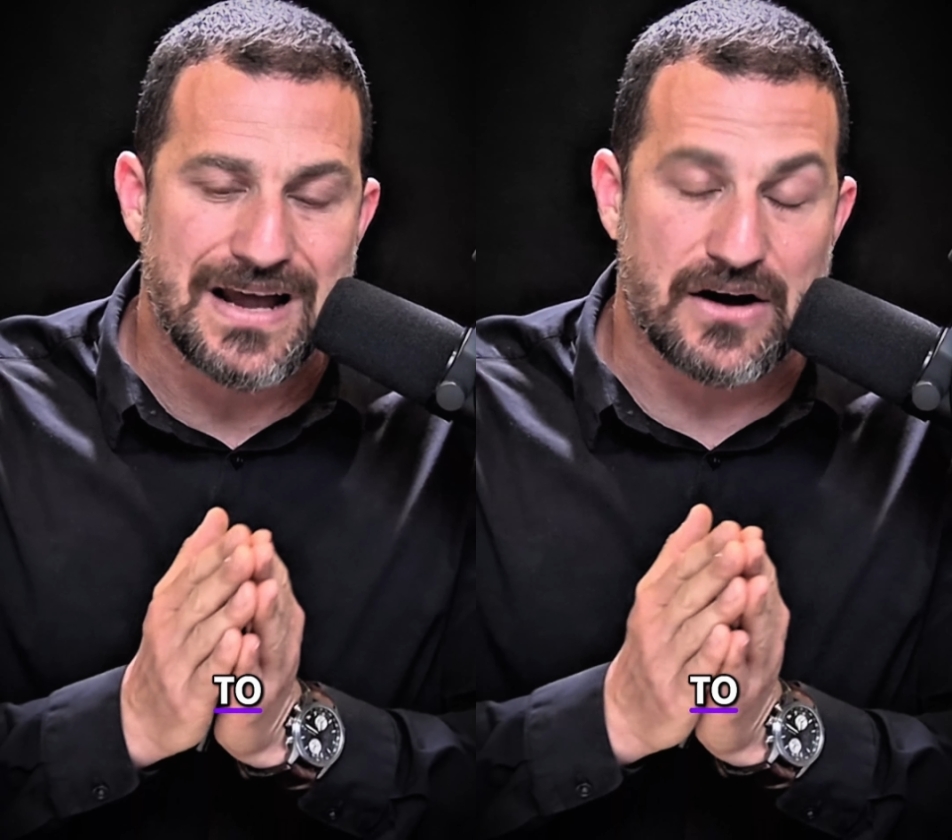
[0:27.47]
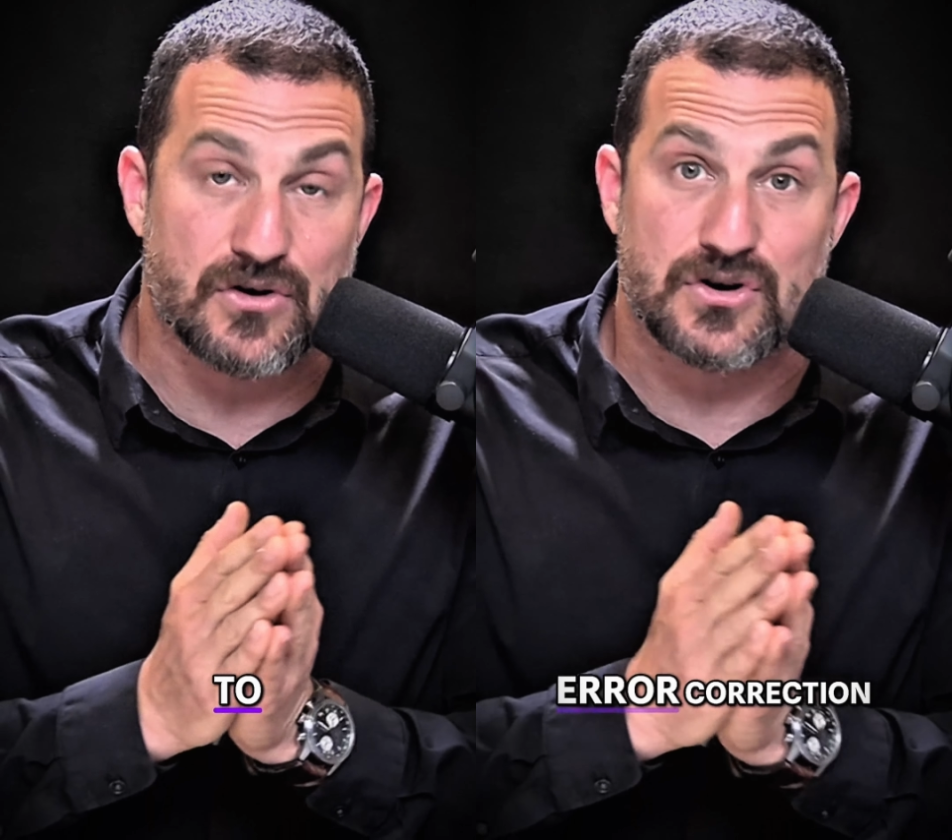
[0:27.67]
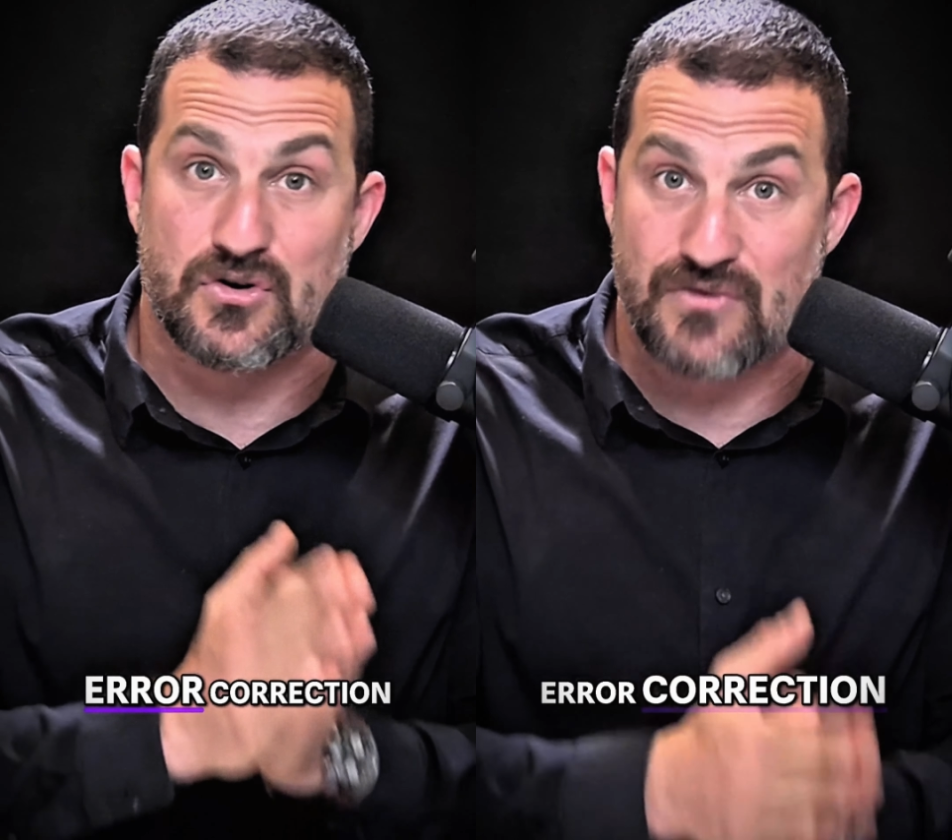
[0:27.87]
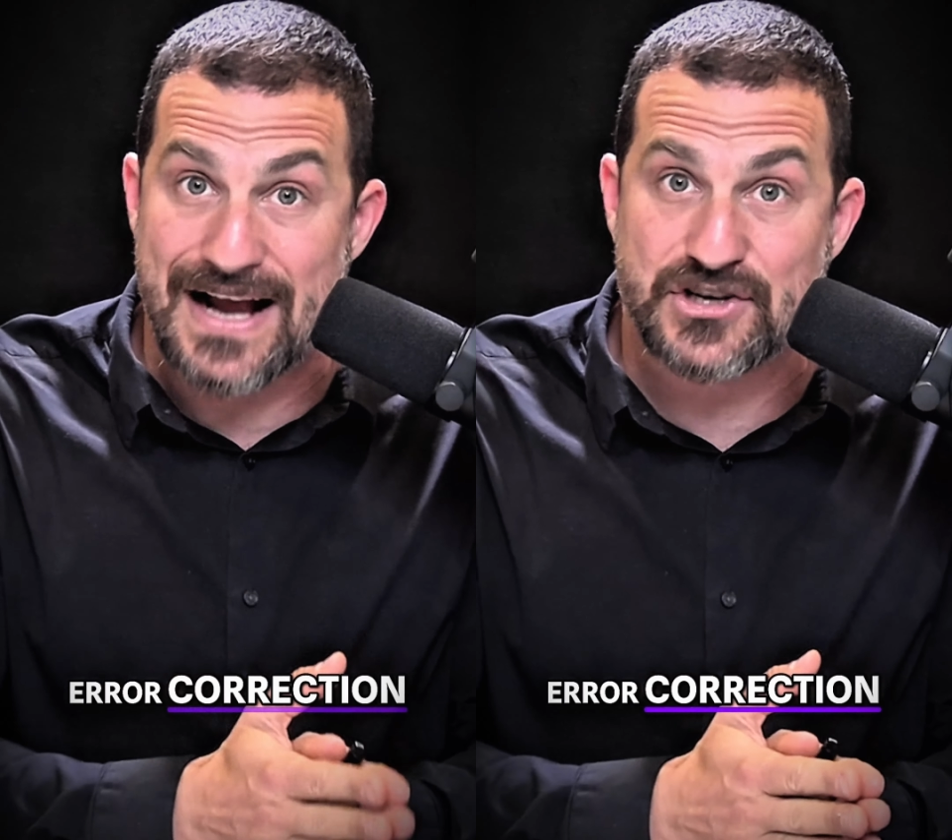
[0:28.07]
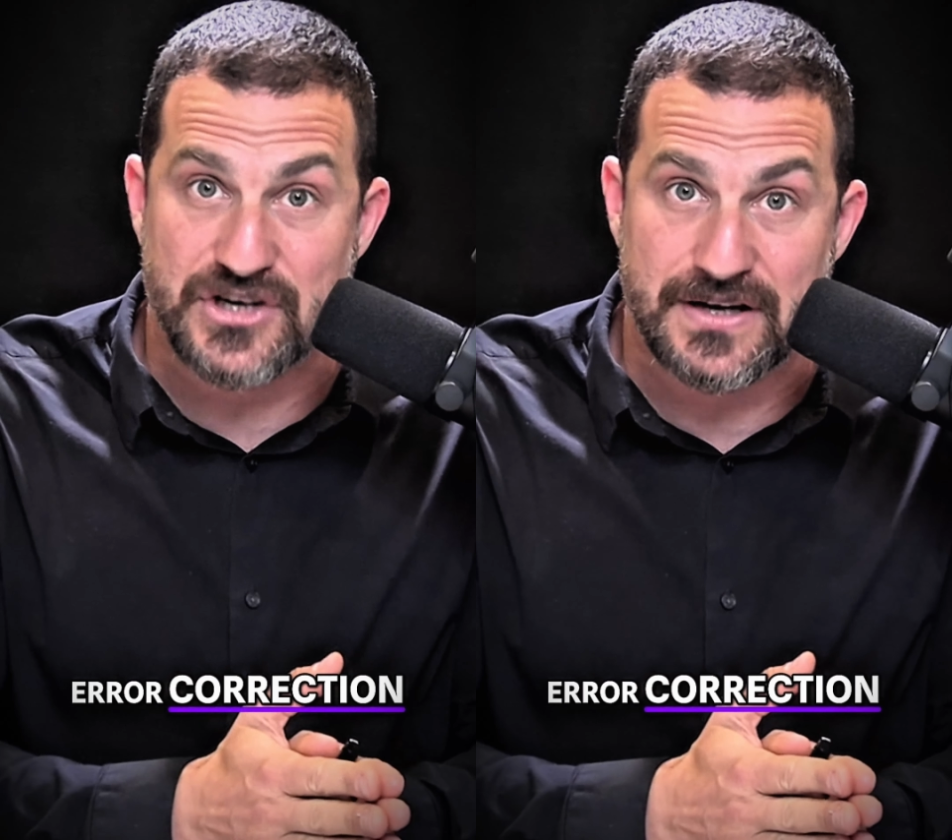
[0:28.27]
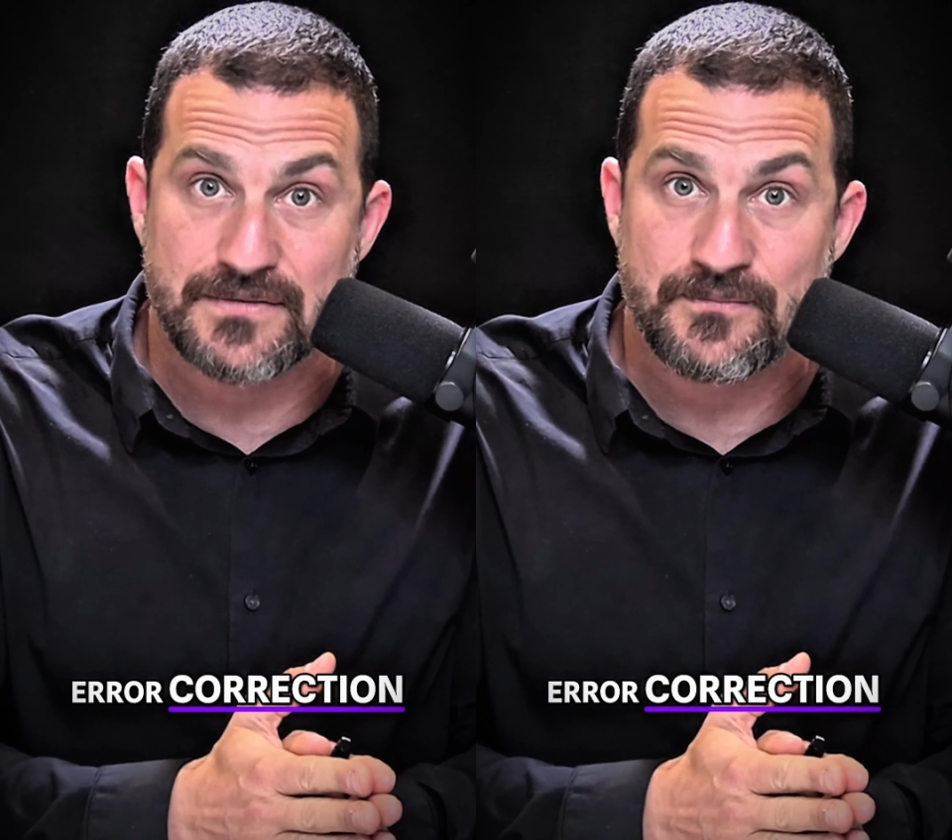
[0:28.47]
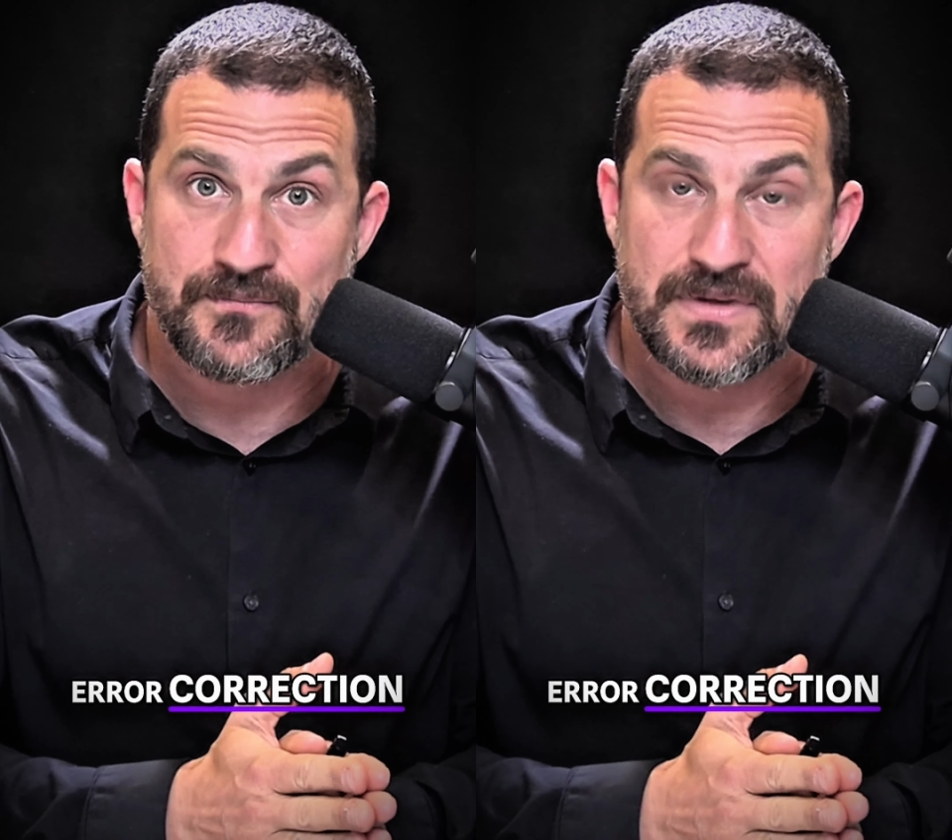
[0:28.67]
error correction,